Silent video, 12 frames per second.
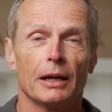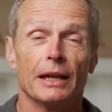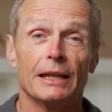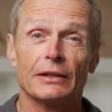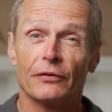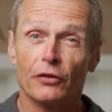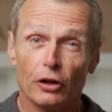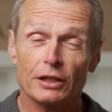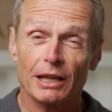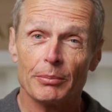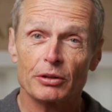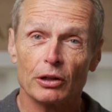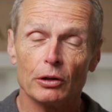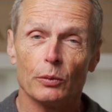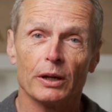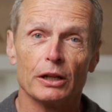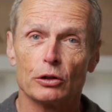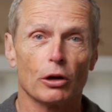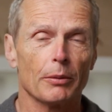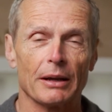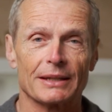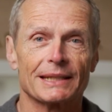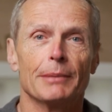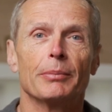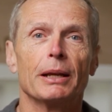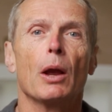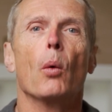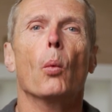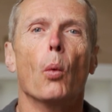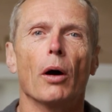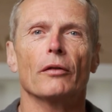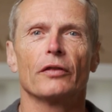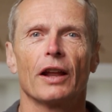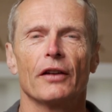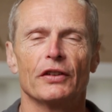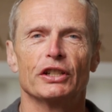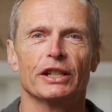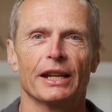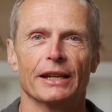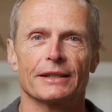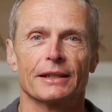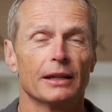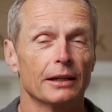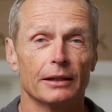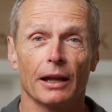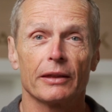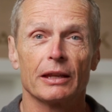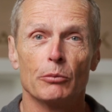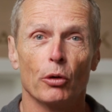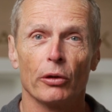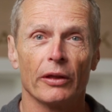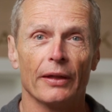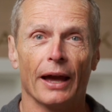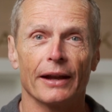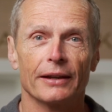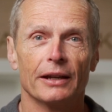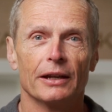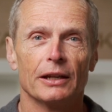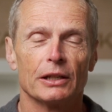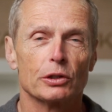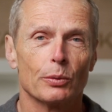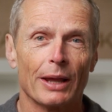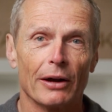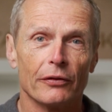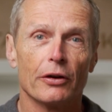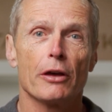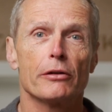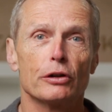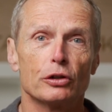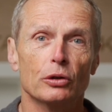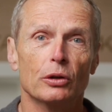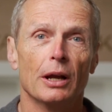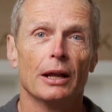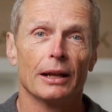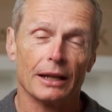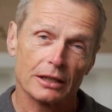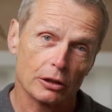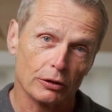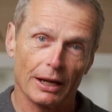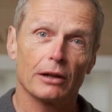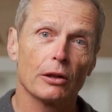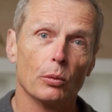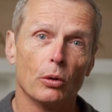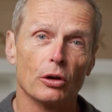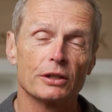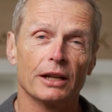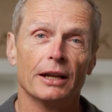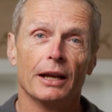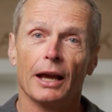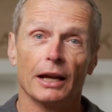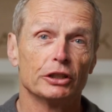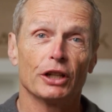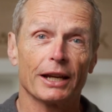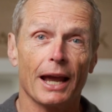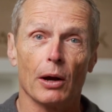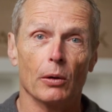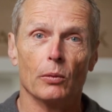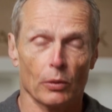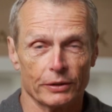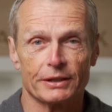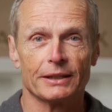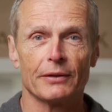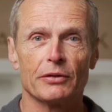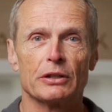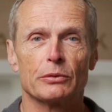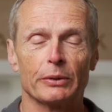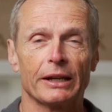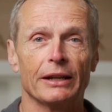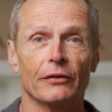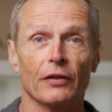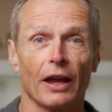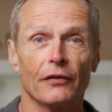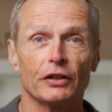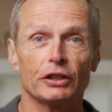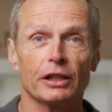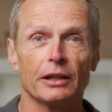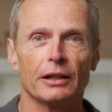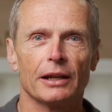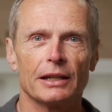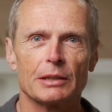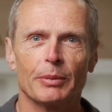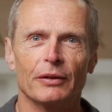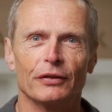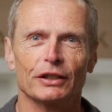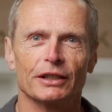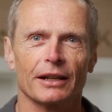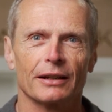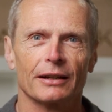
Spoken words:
In this first episode, we're going to talk about simply what fly fishing is, nothing more than that. So without further ado, let's go down to the water and check out what's the difference between fly fishing and spin fishing.